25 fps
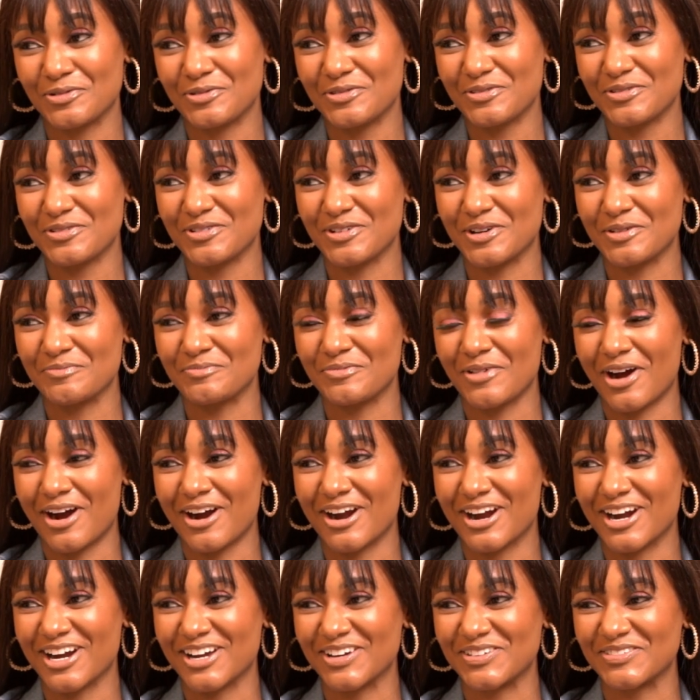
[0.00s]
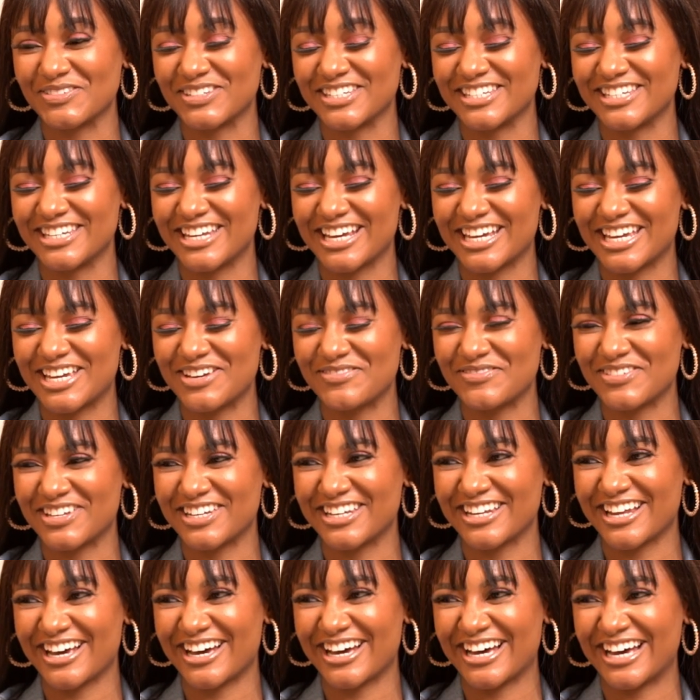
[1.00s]
Ooh, a bar of Nicki
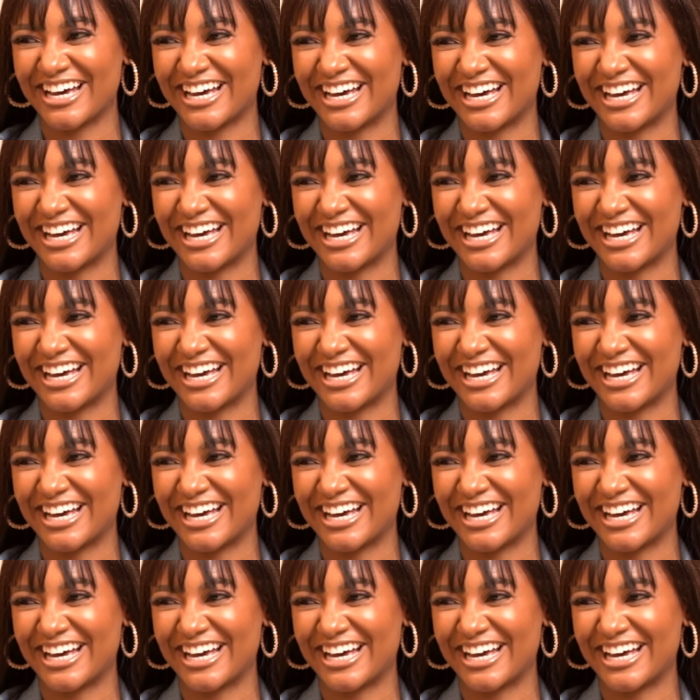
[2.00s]
Minaj.